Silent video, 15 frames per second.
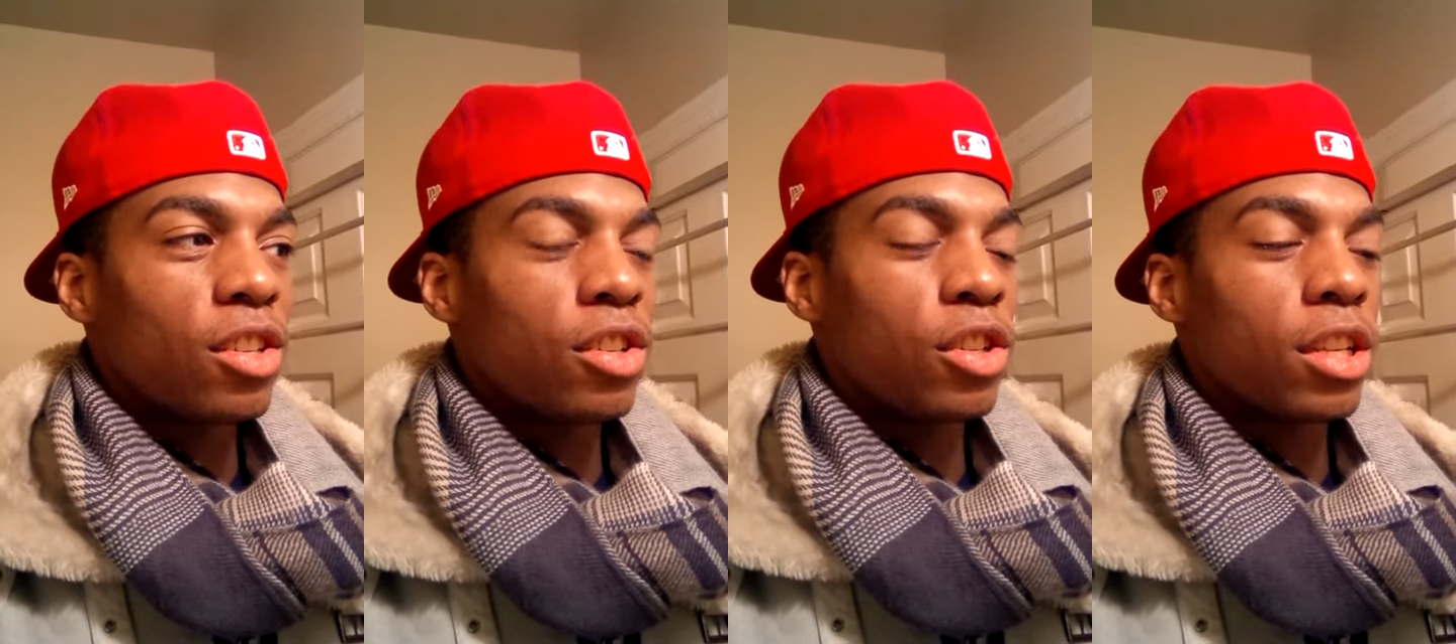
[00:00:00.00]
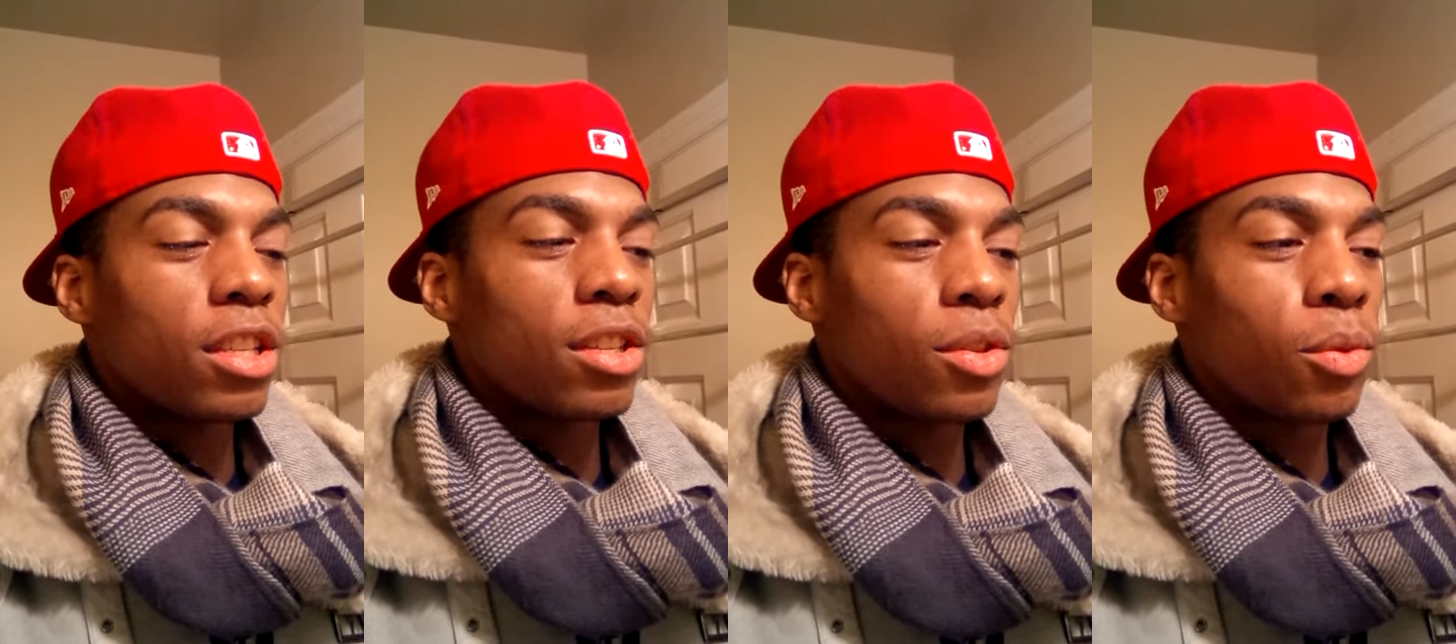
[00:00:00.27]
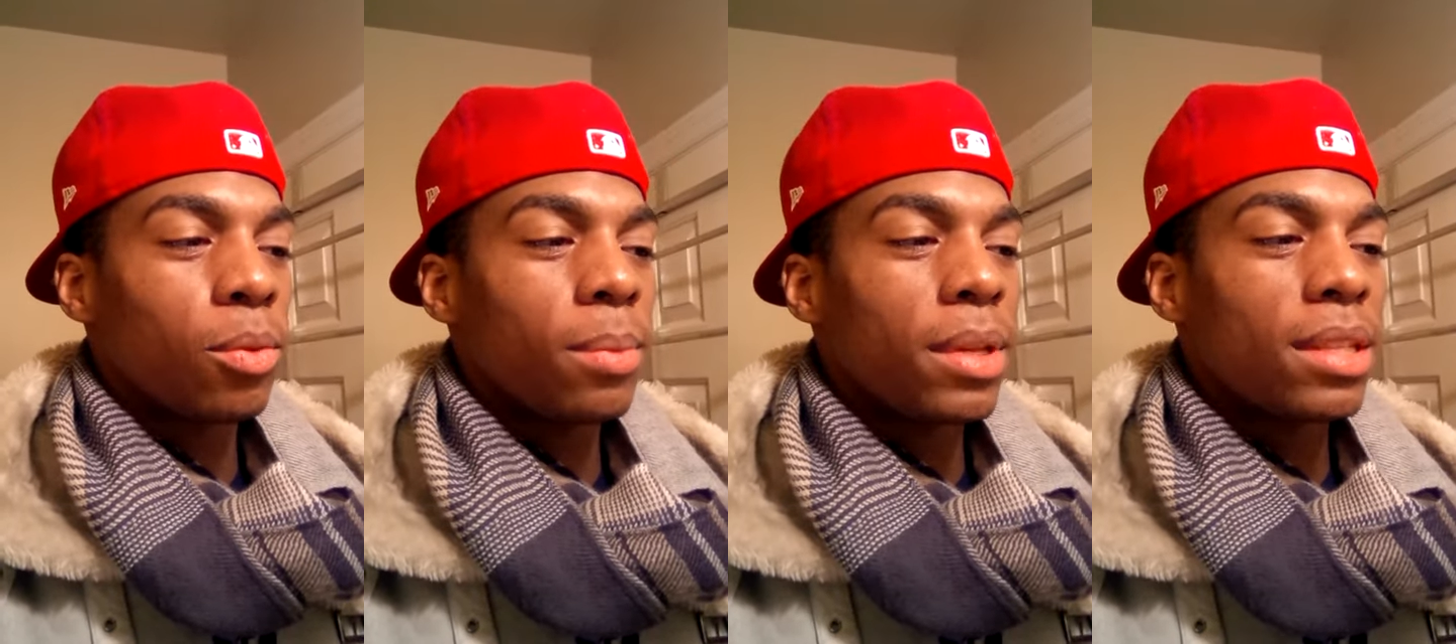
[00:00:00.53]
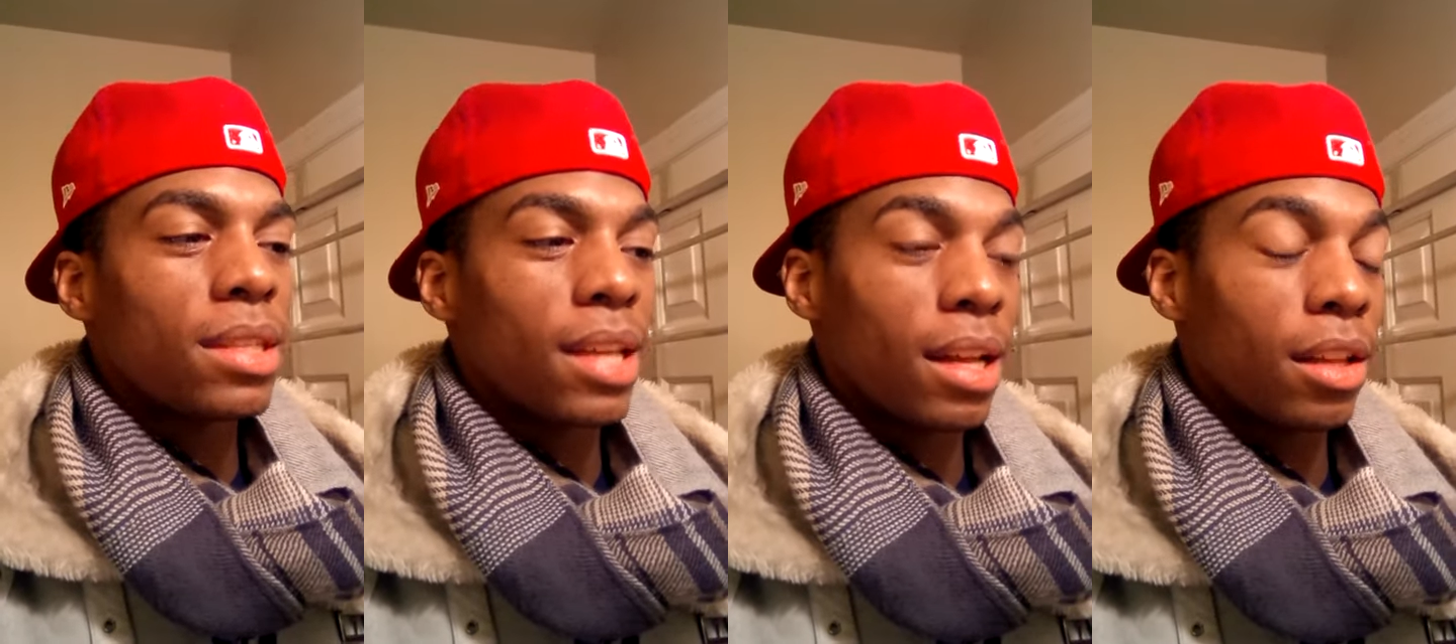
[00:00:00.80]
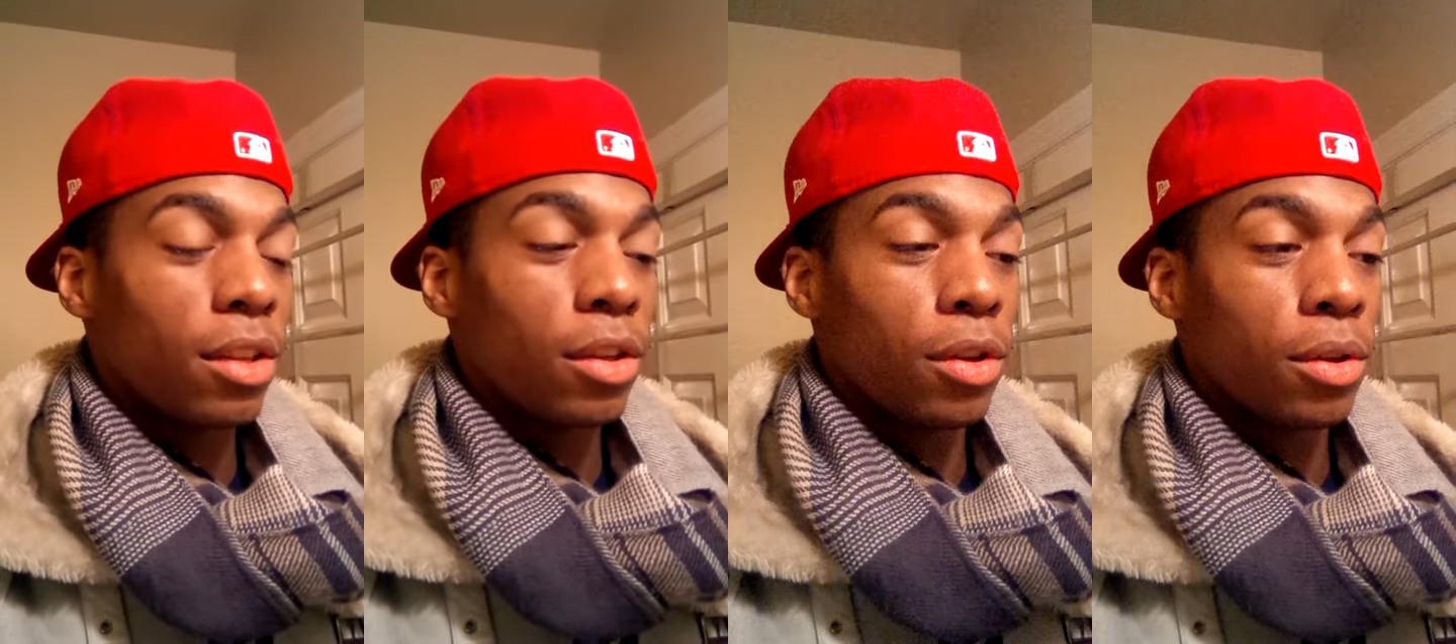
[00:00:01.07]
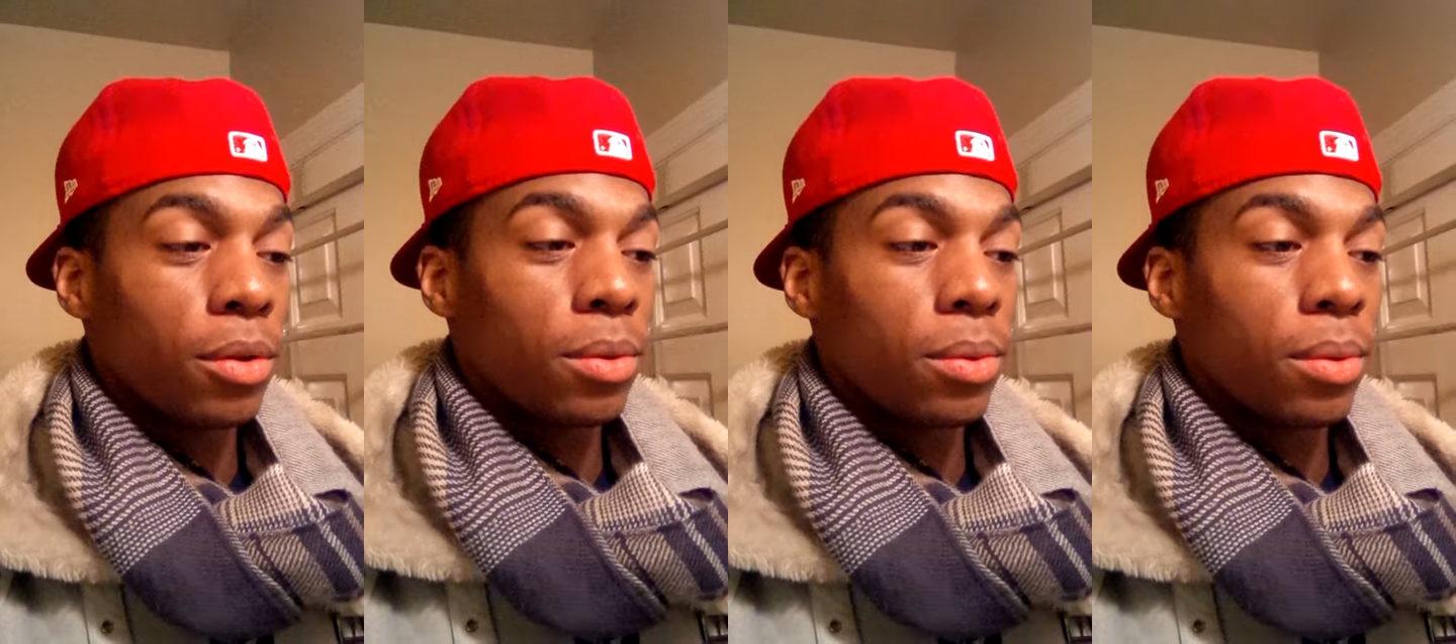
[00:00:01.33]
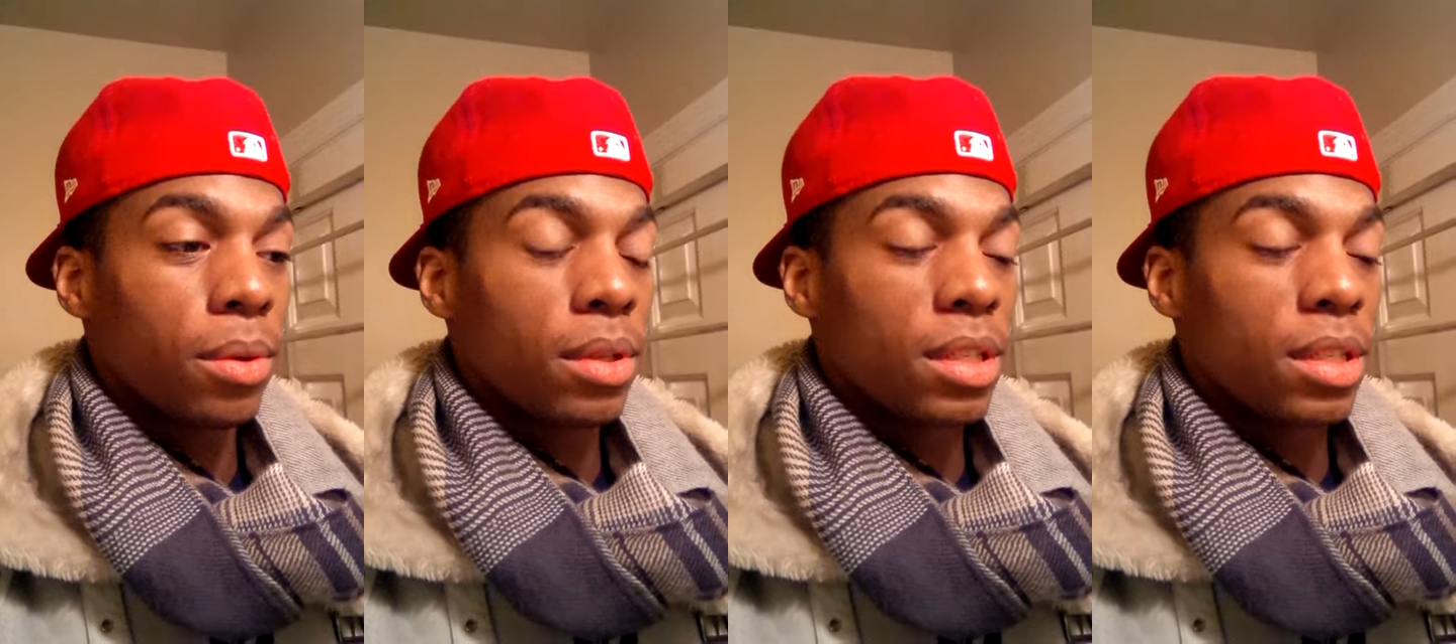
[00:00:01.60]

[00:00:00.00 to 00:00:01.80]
just through me telling you